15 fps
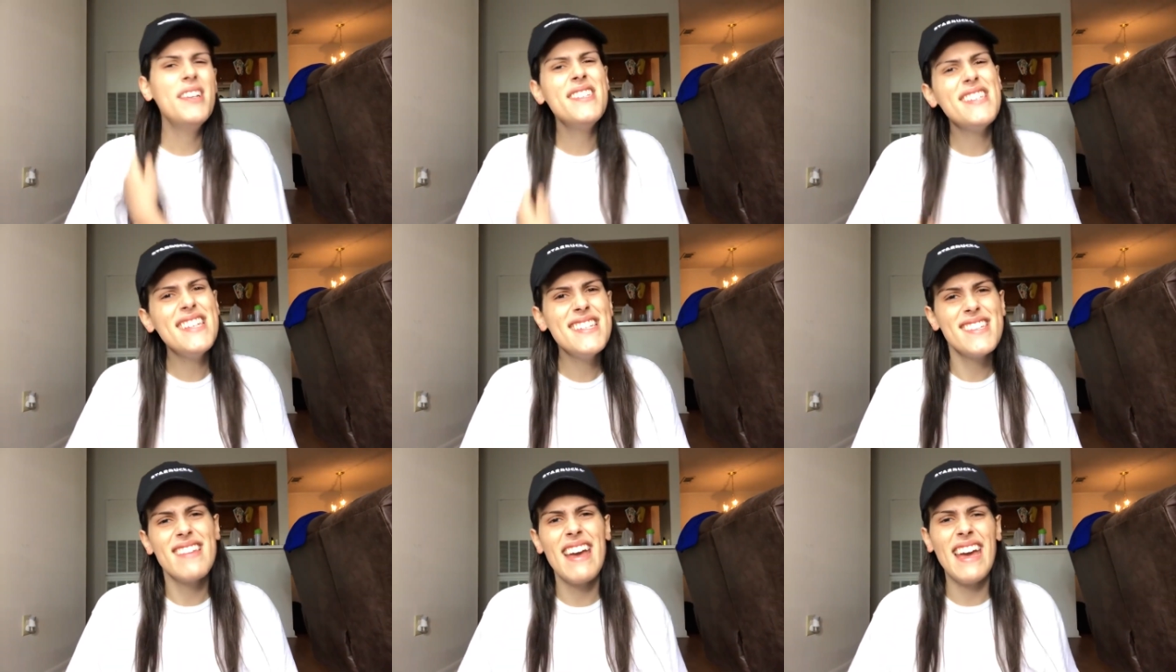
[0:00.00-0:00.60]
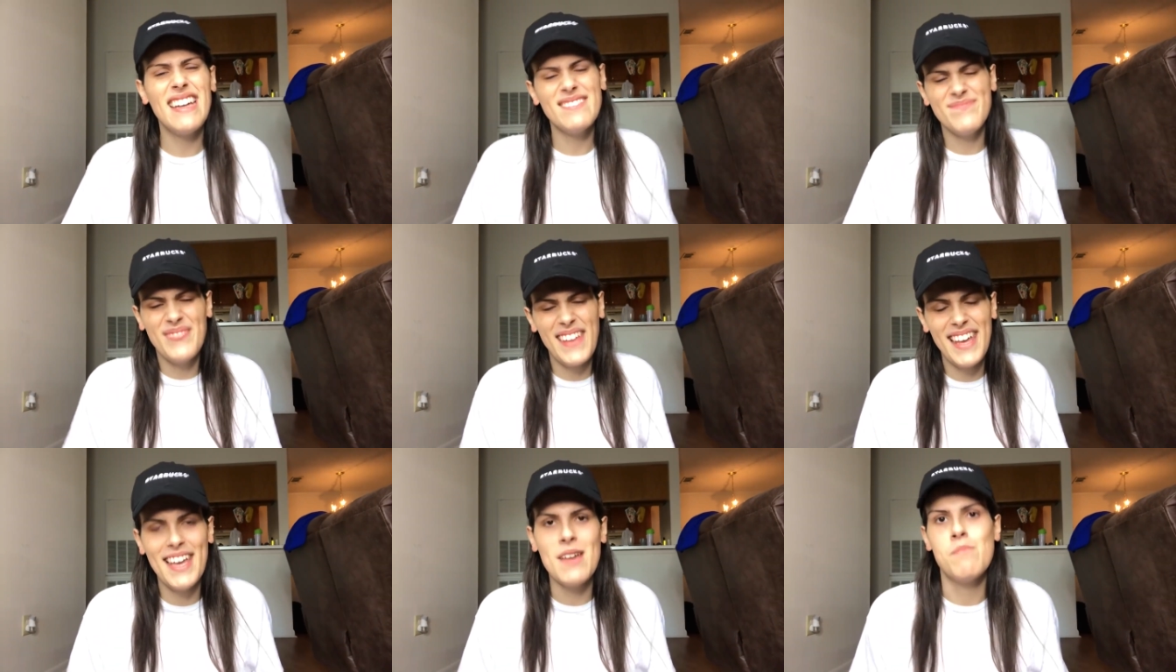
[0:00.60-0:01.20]
Pussy's like,
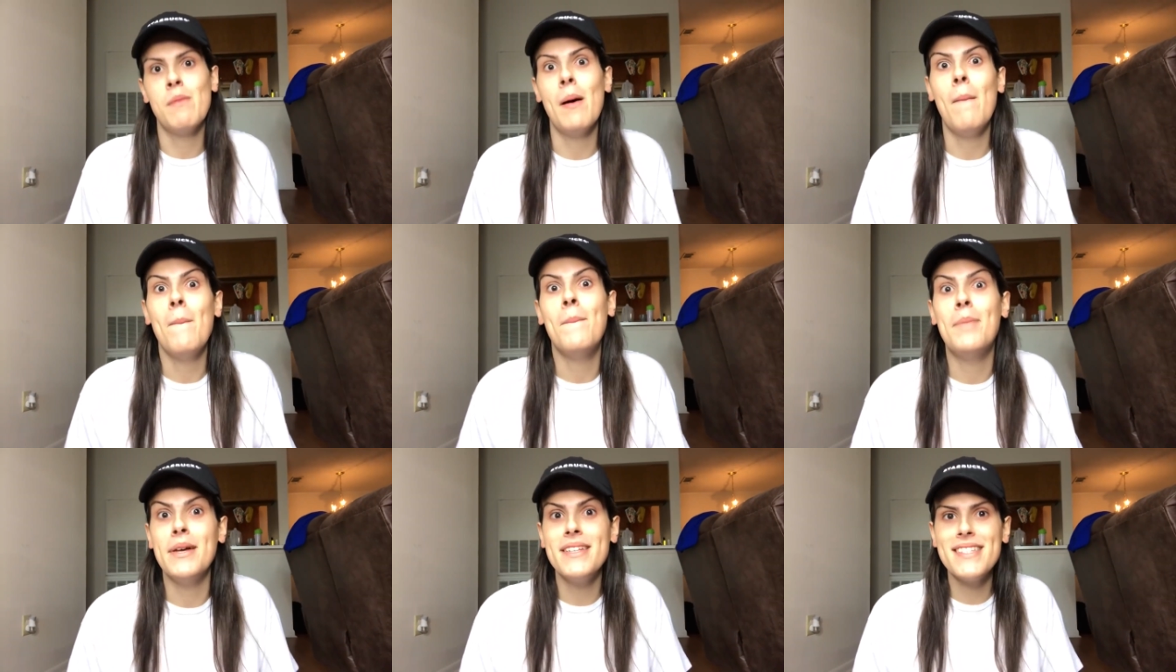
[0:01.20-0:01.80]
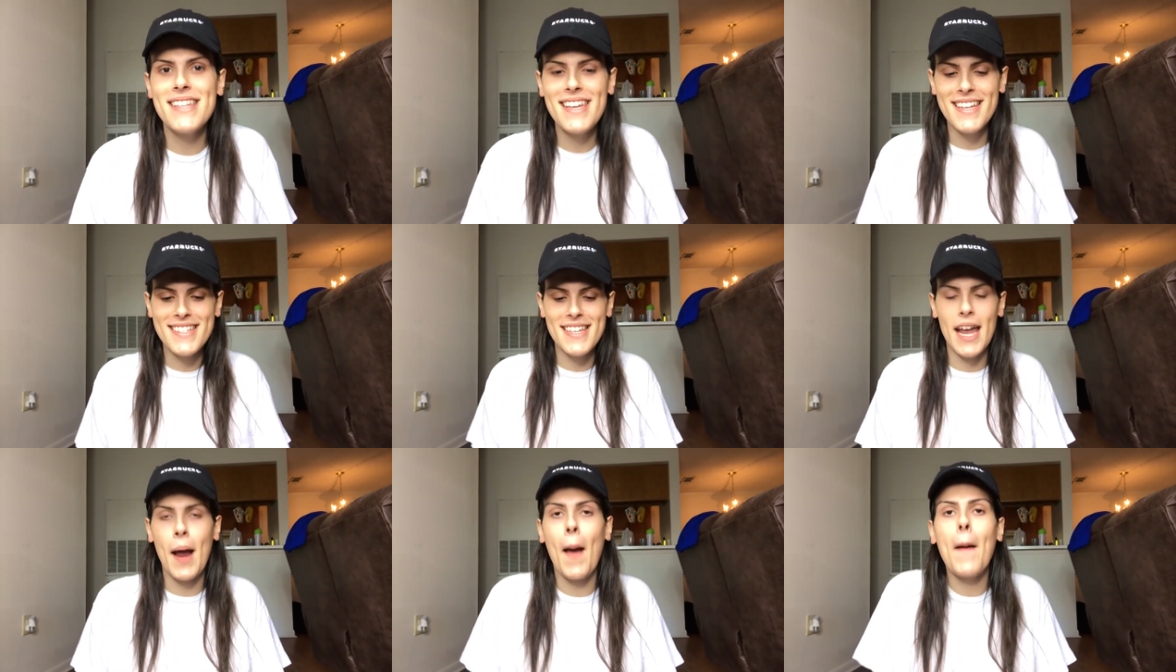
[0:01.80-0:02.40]
nah, but bussy,
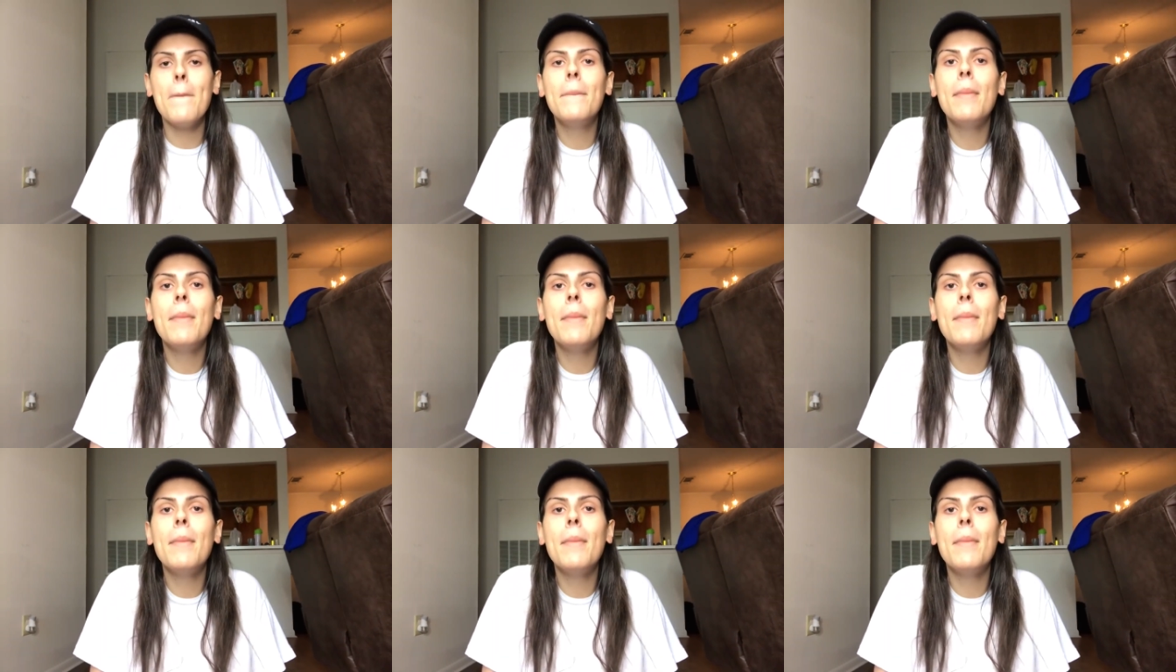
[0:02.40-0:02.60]
it's like,